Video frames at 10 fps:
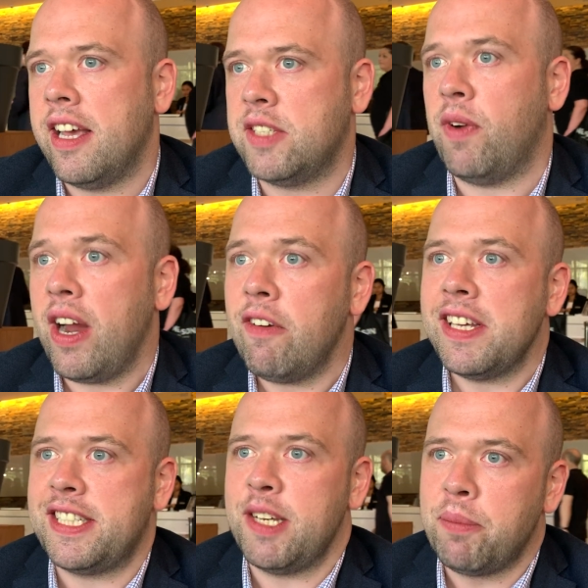It's a very, very
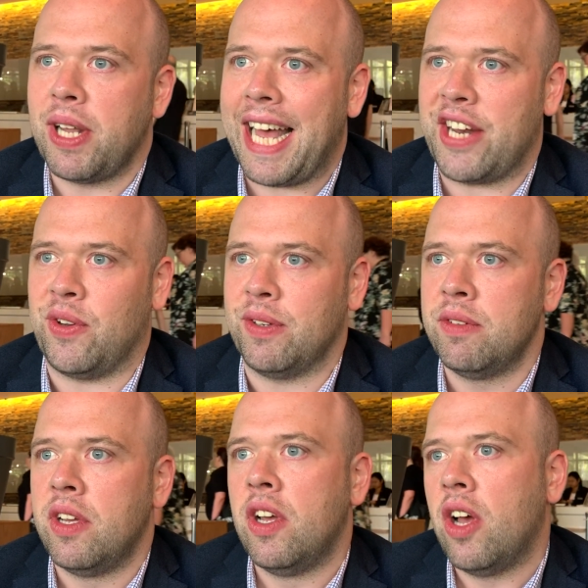simple add-on
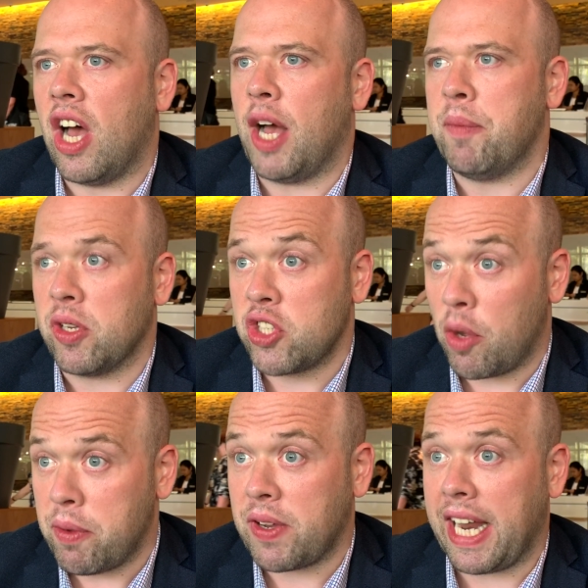on
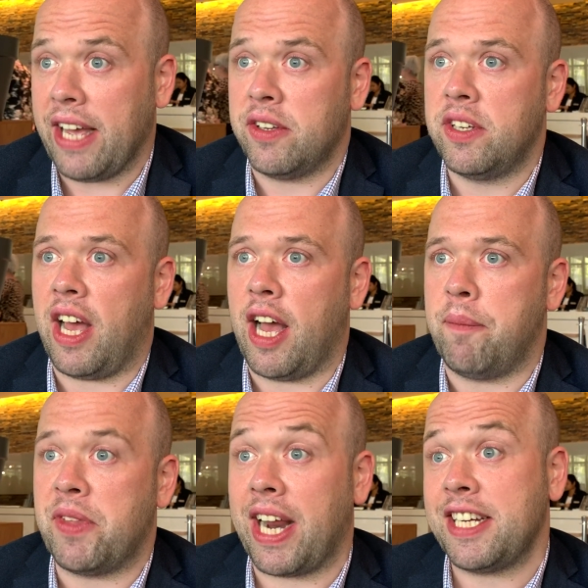top of cloud
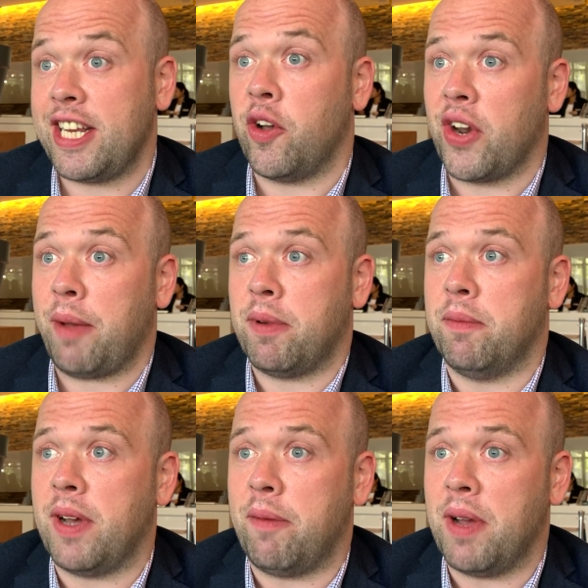that actually
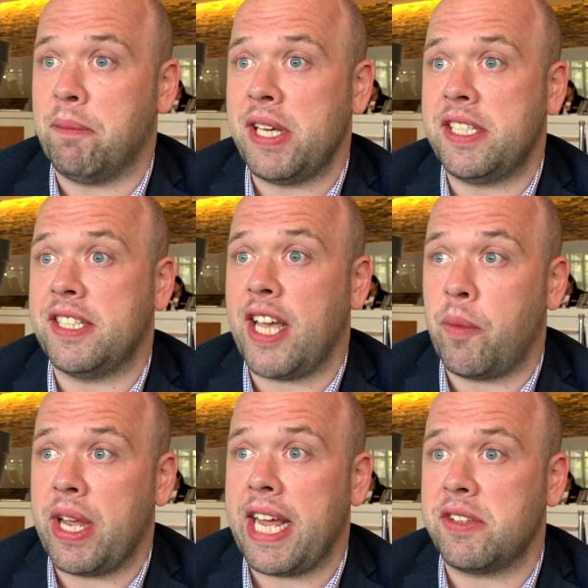OnApp, I'm pleased to say,
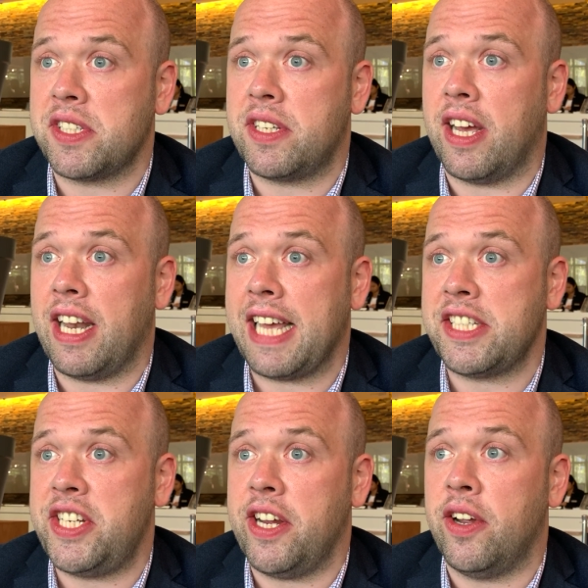we announced
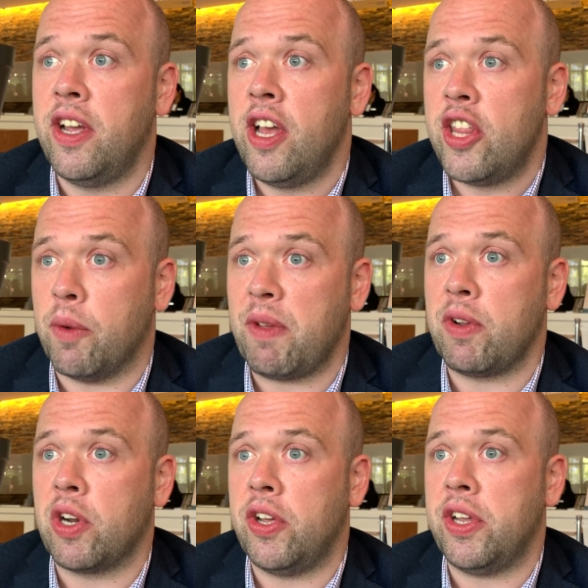last year that we've
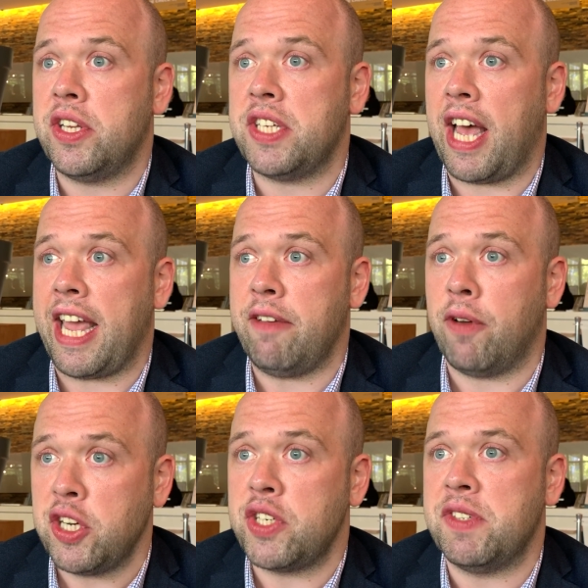included a
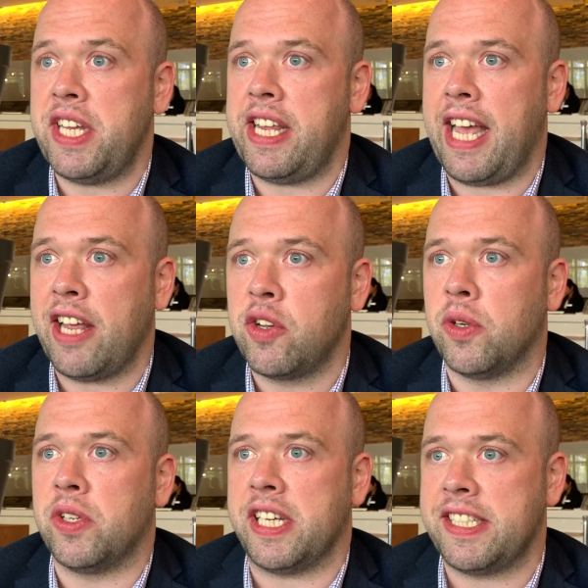version of CDN
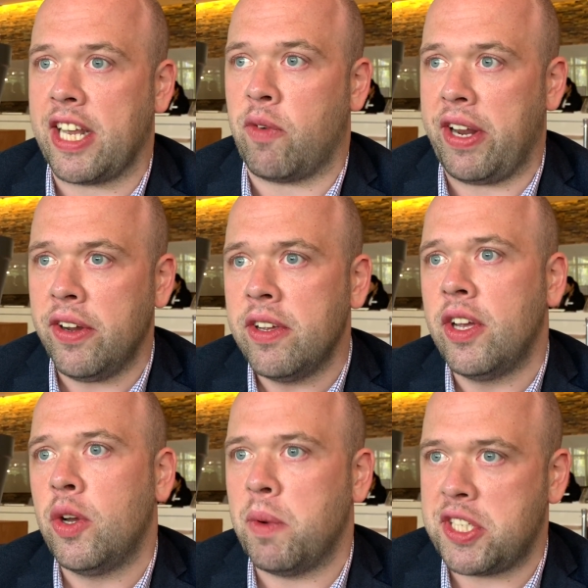called Accelerator,
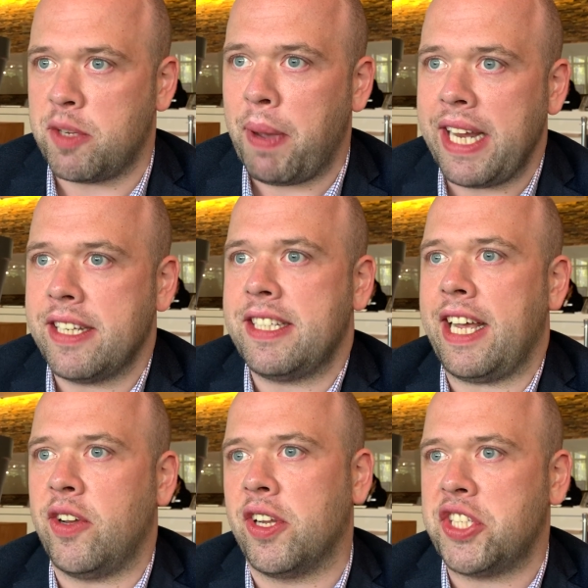which is a patented
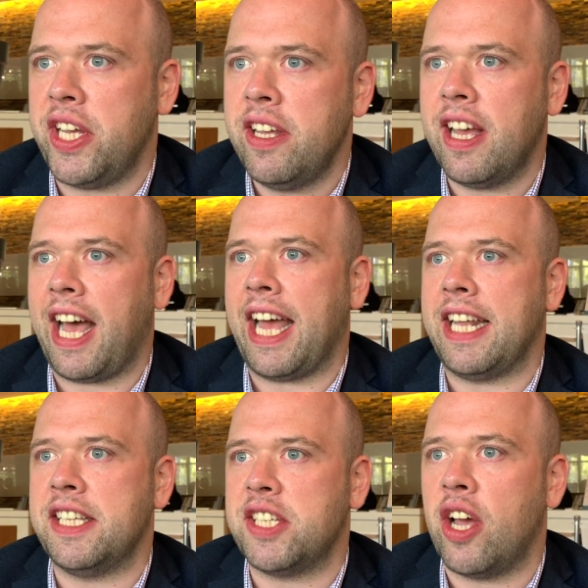technology,
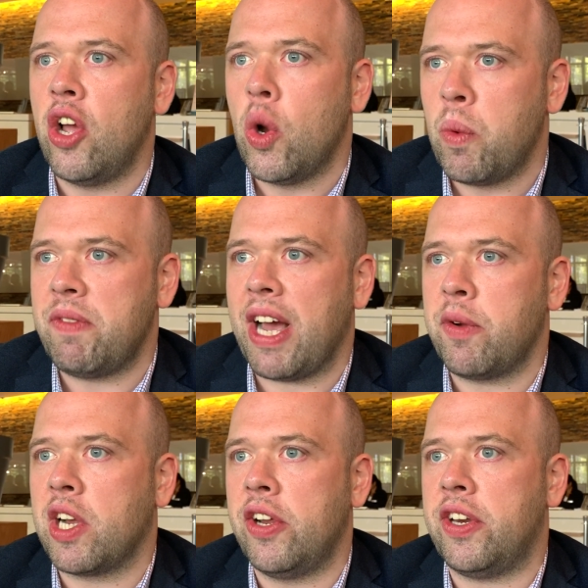and we've now
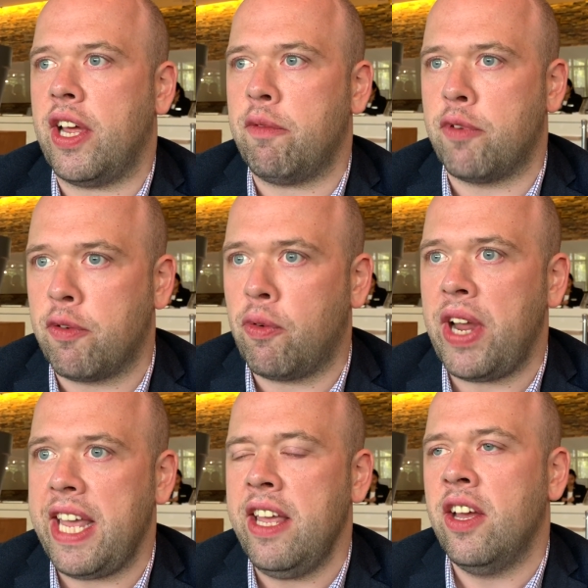included it for
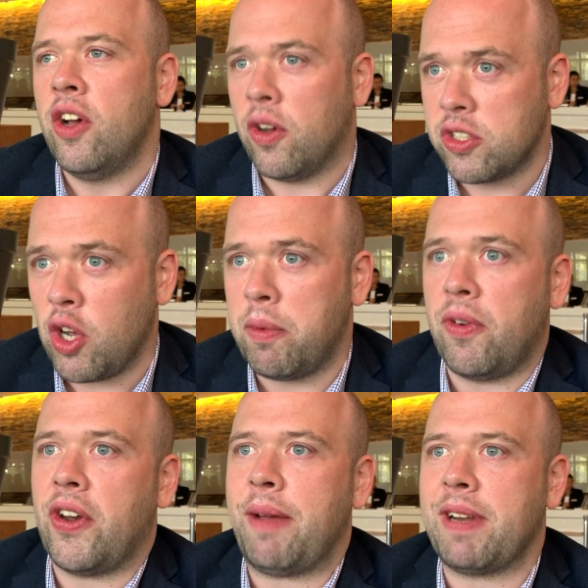free on top of
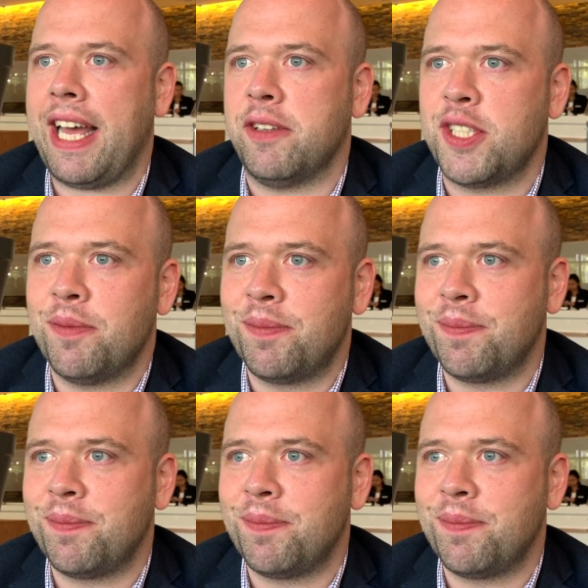OnApp Clouds.